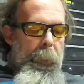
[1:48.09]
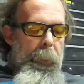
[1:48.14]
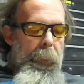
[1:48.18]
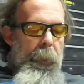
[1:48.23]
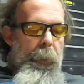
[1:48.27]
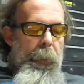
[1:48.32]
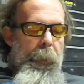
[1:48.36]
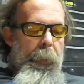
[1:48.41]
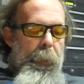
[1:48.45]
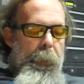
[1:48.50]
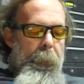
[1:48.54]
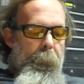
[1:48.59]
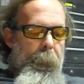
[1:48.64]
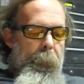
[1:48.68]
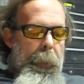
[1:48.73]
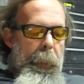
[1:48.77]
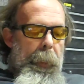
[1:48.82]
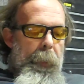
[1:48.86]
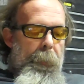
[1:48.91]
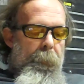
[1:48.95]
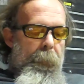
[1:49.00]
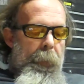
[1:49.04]

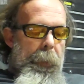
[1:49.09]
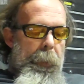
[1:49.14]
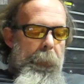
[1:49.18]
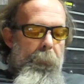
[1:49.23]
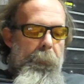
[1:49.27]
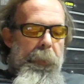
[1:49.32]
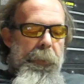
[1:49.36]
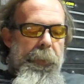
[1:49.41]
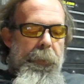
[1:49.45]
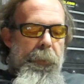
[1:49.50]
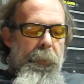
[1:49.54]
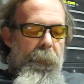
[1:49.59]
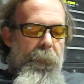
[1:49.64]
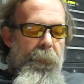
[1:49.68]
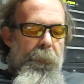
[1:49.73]
We have Mr.